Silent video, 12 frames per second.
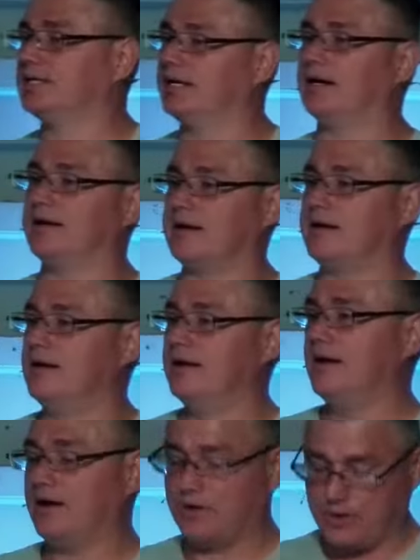God.
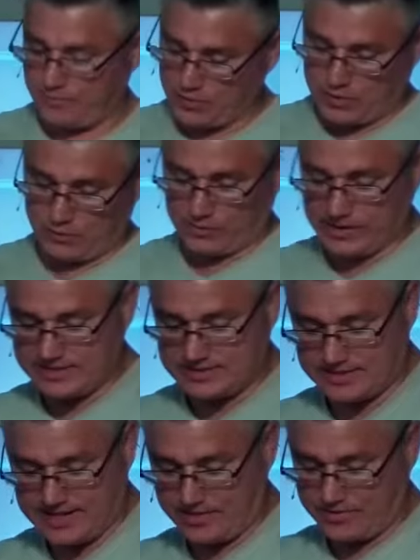I don't know if you can relate to
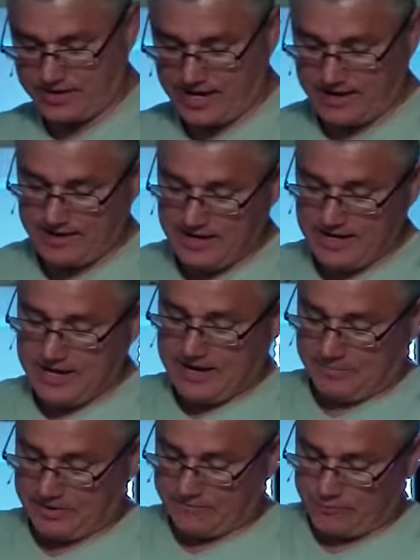that or not,
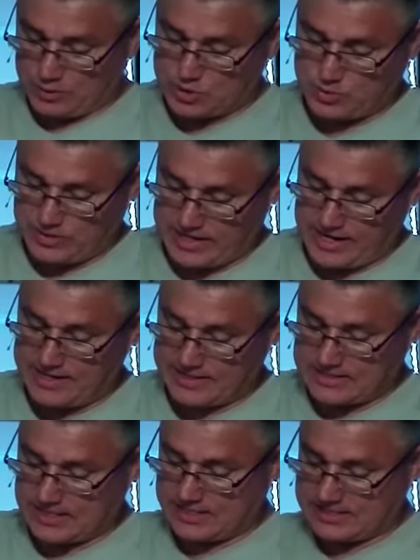but verse 28, it
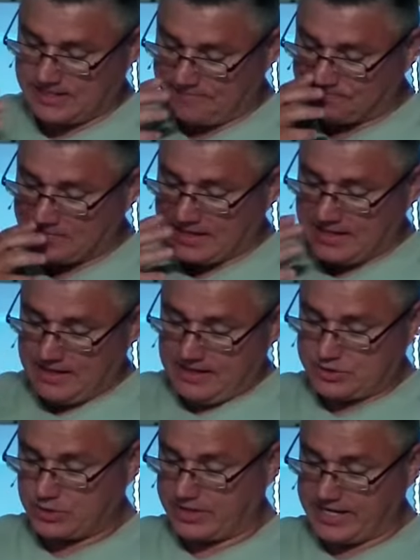says,
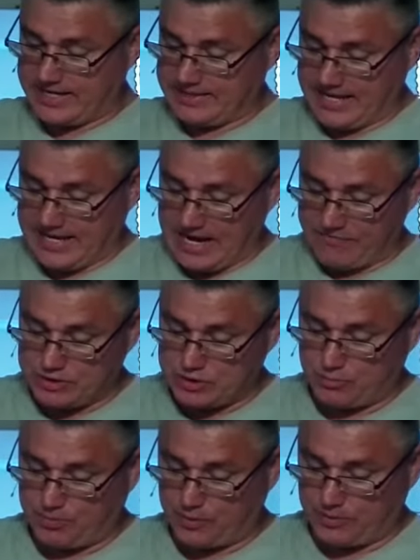so they, they gave this
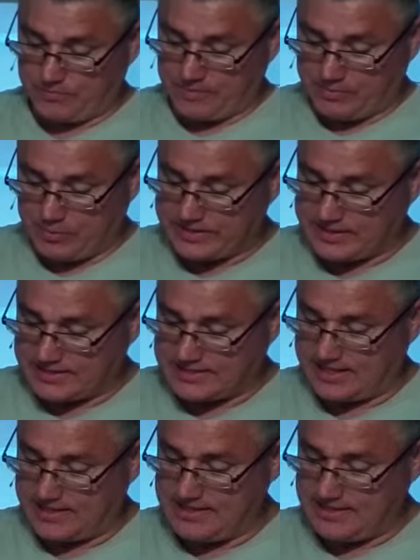report. Remember what they
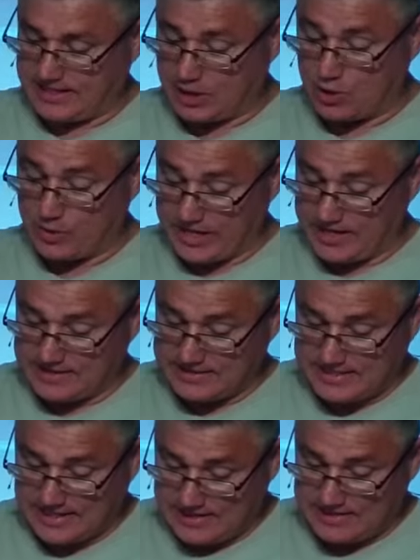said? They go, It
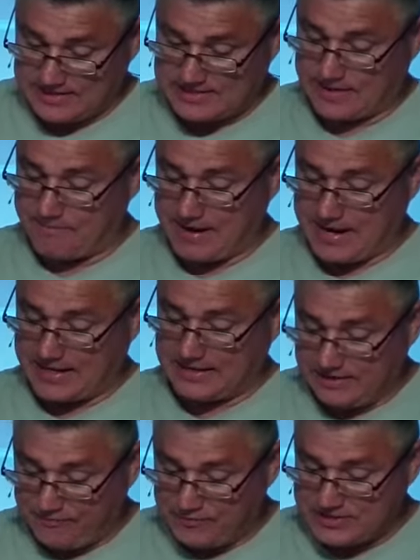indeed is a
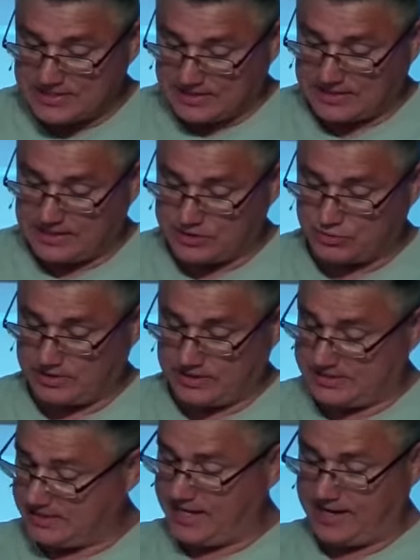magnificent country.
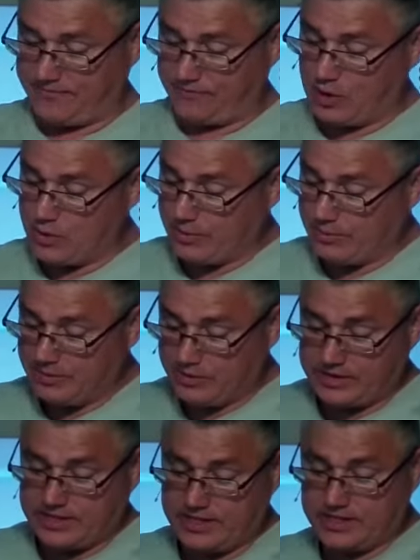It's a land flowing with milk
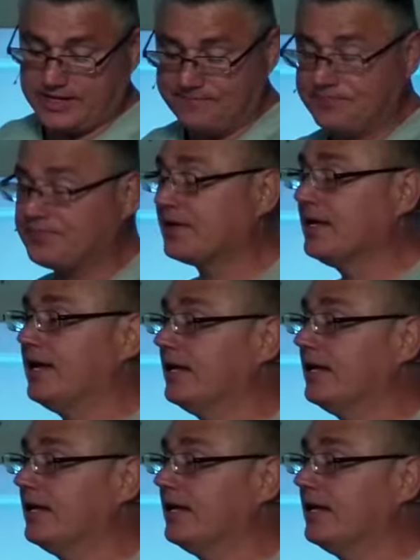and honey. And